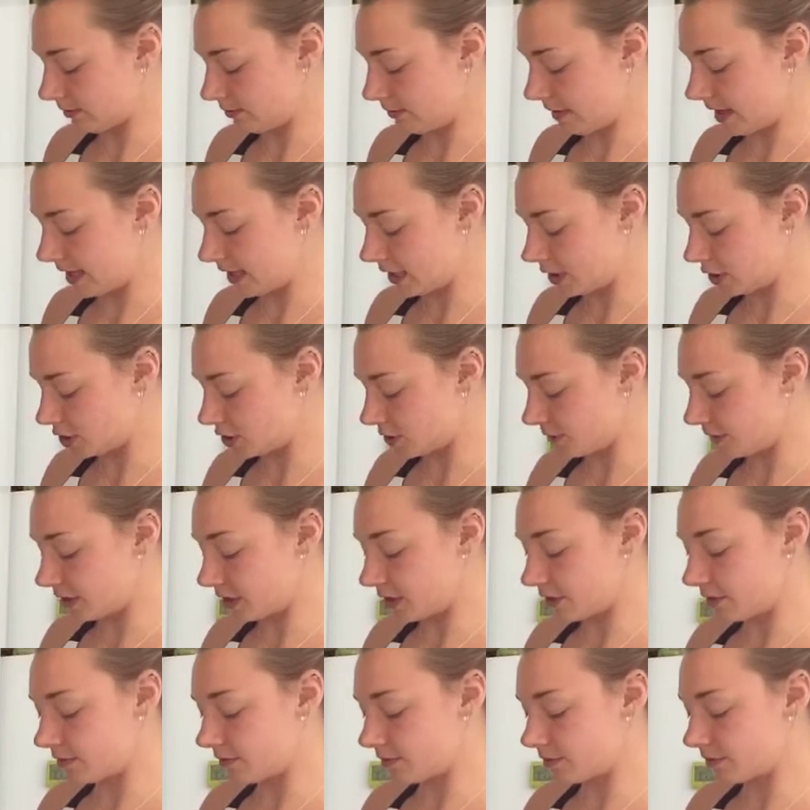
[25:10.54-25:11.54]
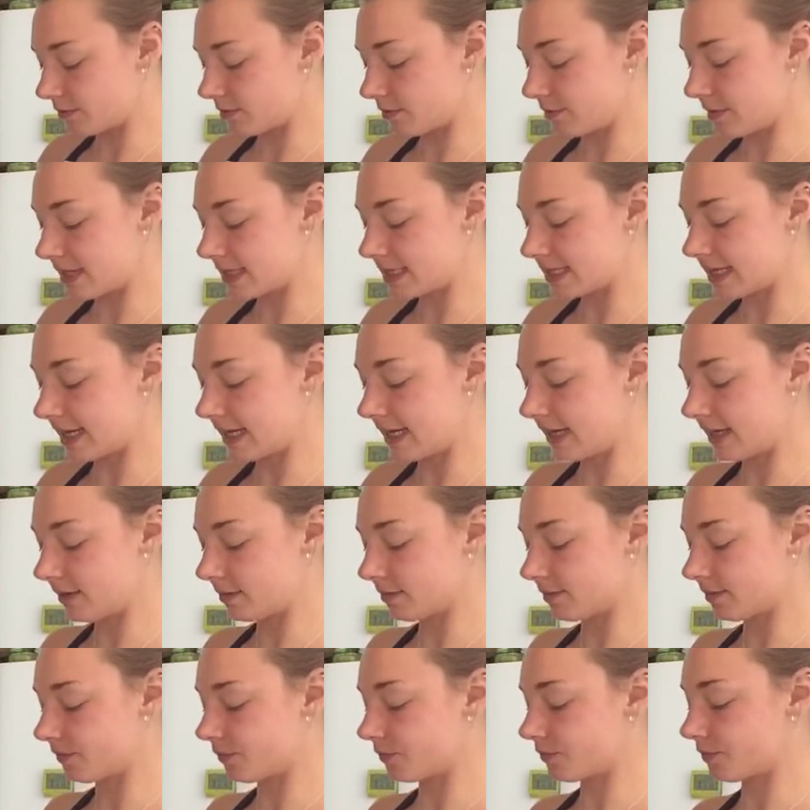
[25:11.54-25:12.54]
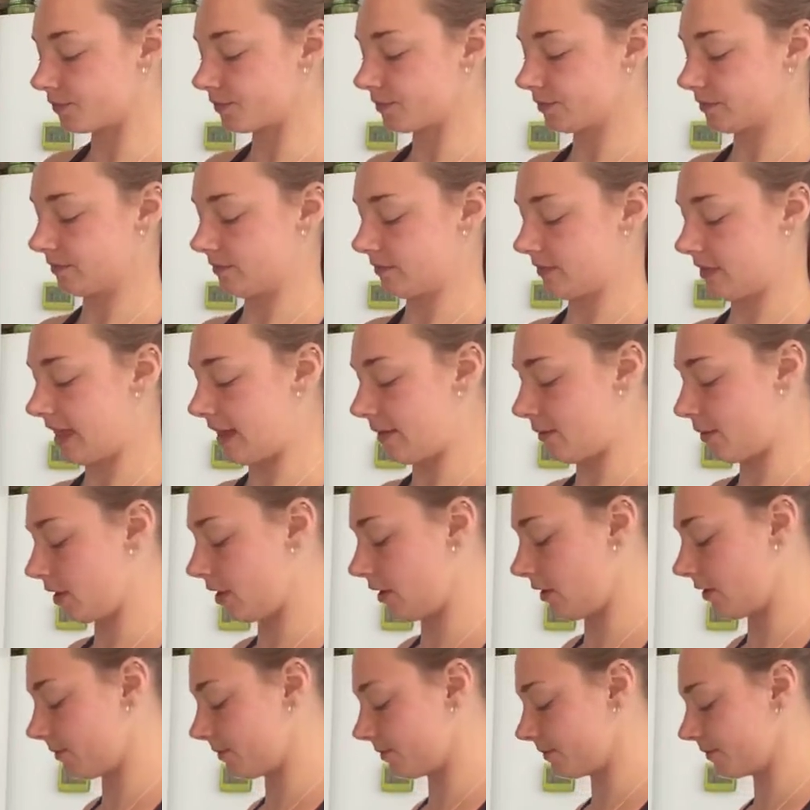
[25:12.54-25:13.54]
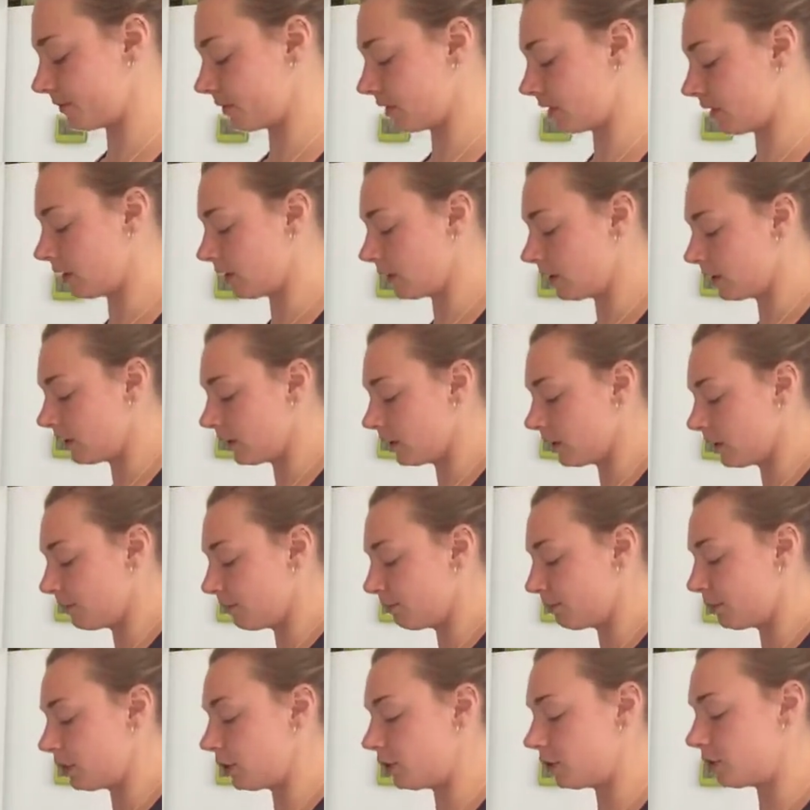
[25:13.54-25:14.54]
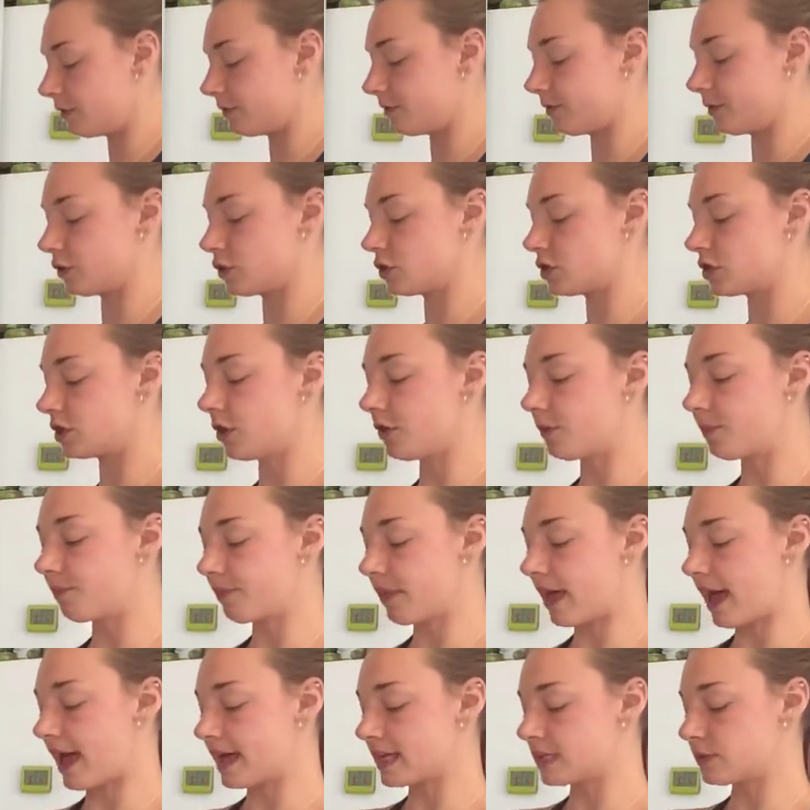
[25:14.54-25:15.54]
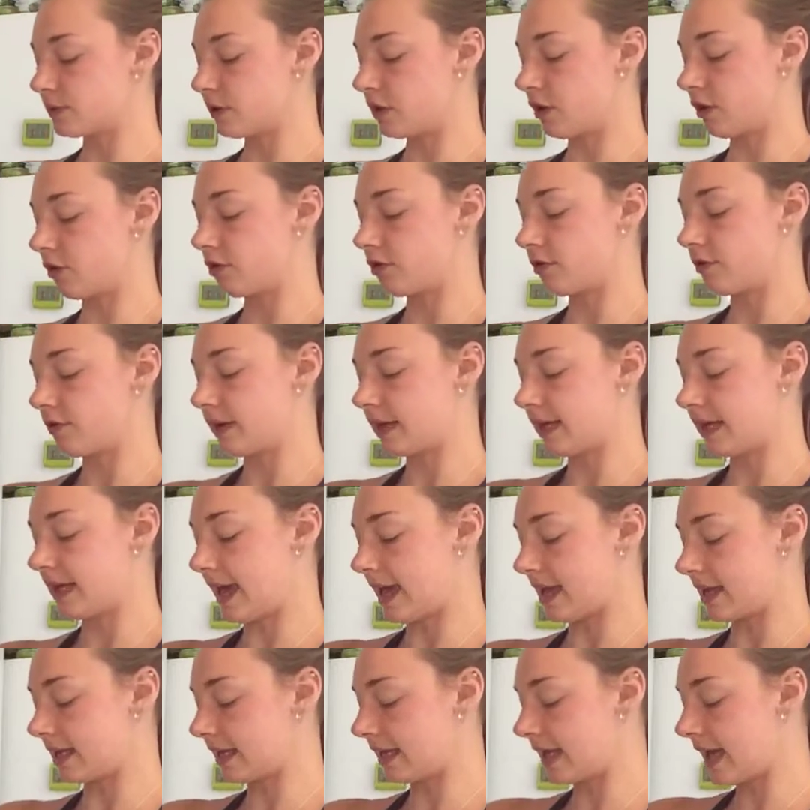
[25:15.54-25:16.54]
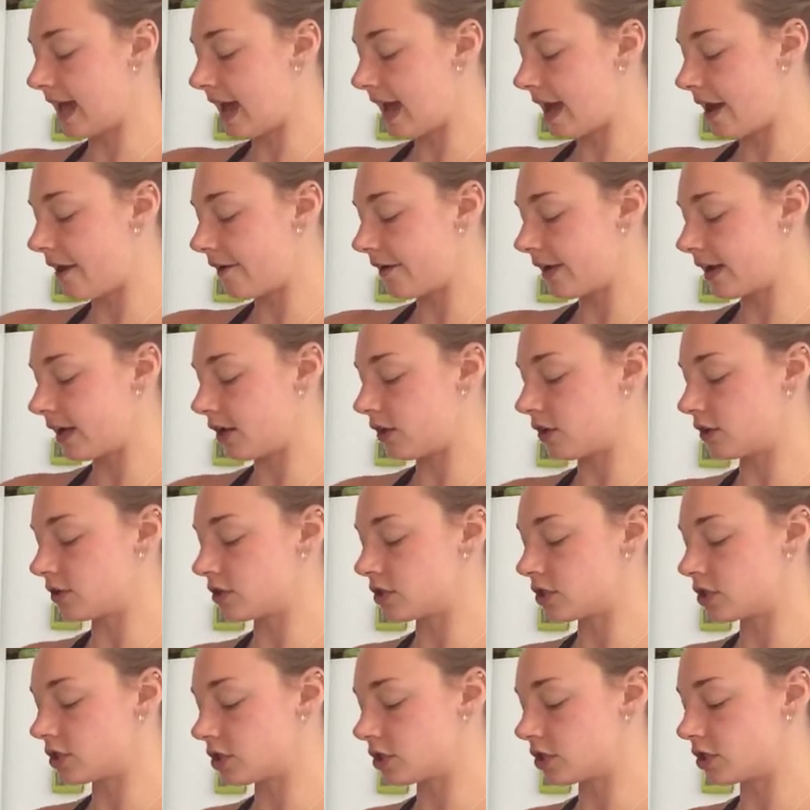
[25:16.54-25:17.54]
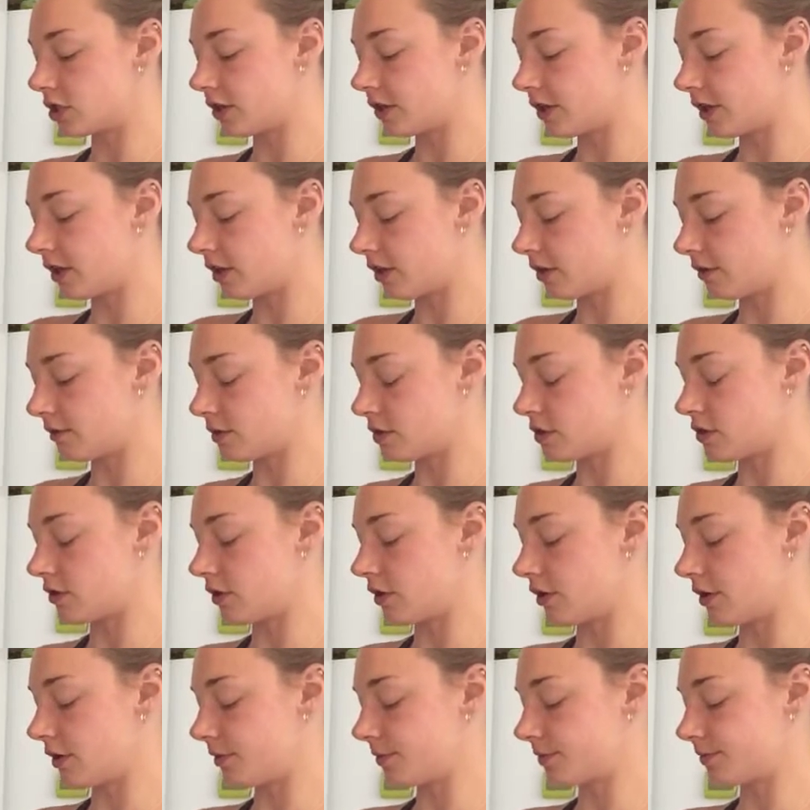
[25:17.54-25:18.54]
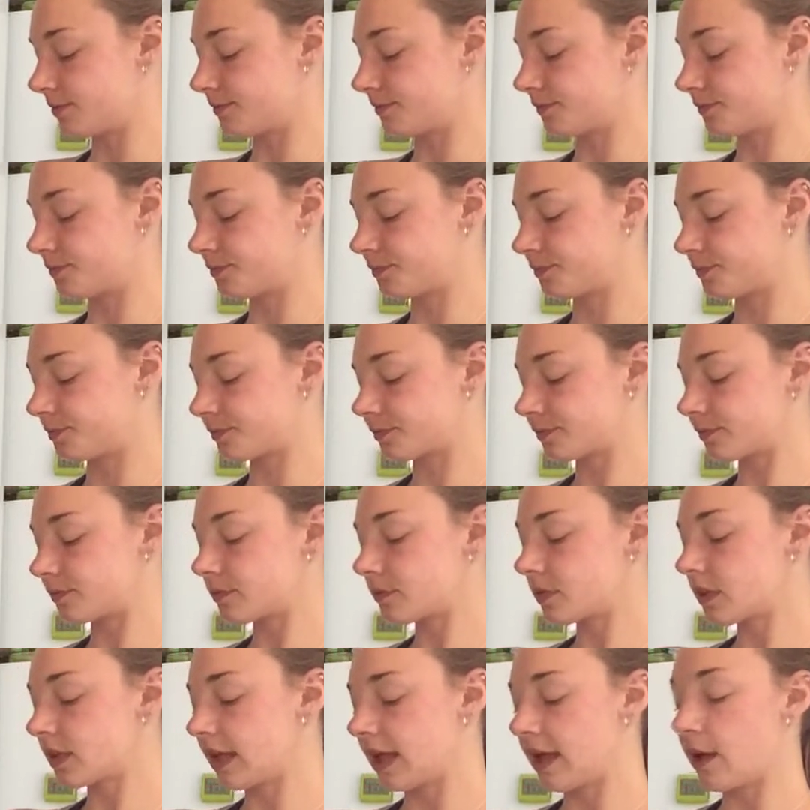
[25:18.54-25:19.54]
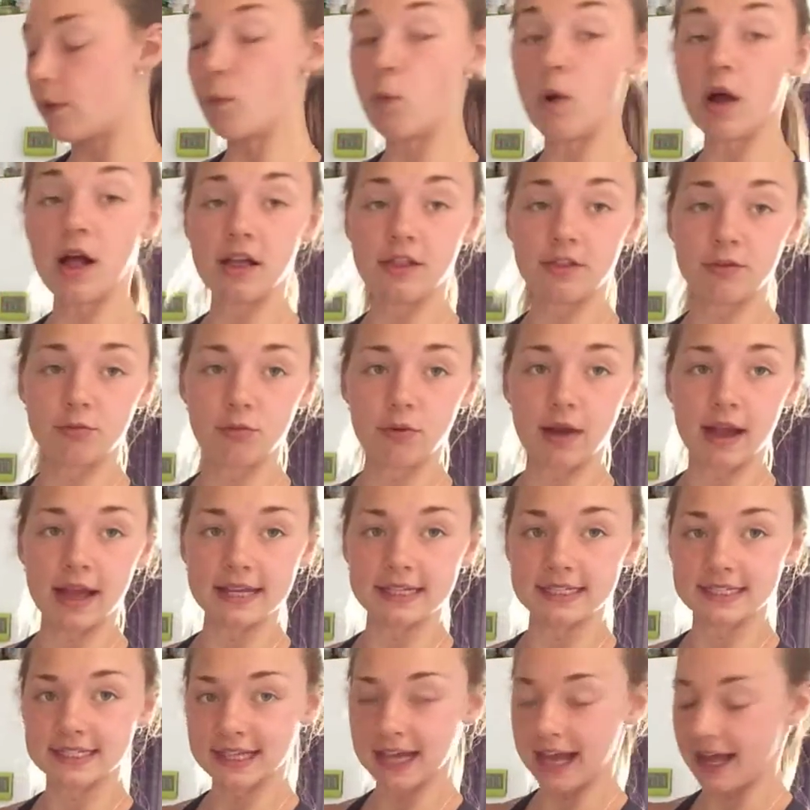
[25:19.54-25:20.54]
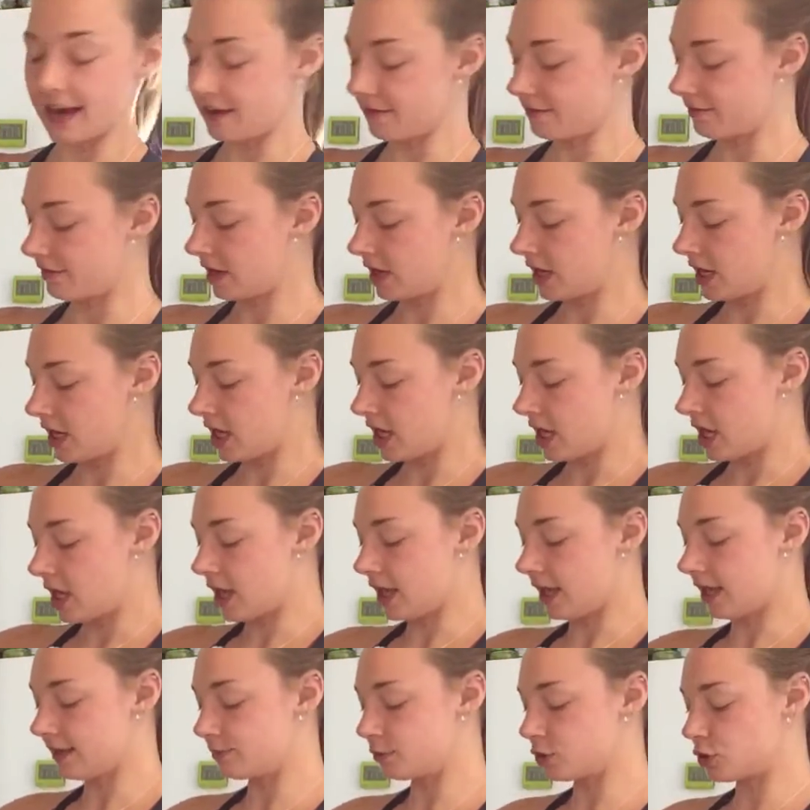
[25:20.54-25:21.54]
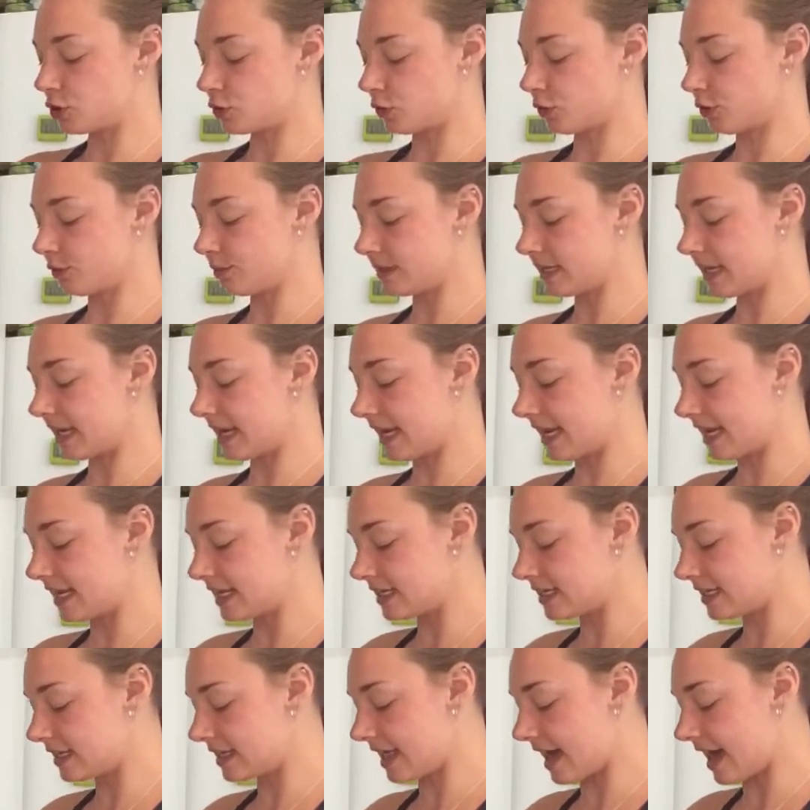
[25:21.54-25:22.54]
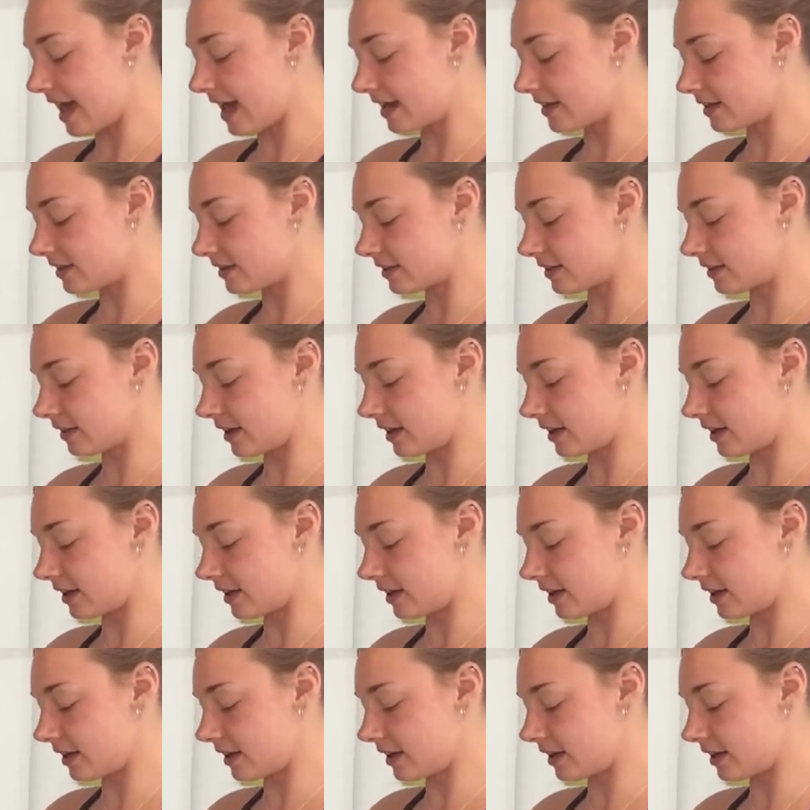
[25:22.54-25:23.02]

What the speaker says: making sure we don't miss any. There we go. Beautiful. So as we go through again, carrying on stirring our risotto while the rice kind of absorbs in that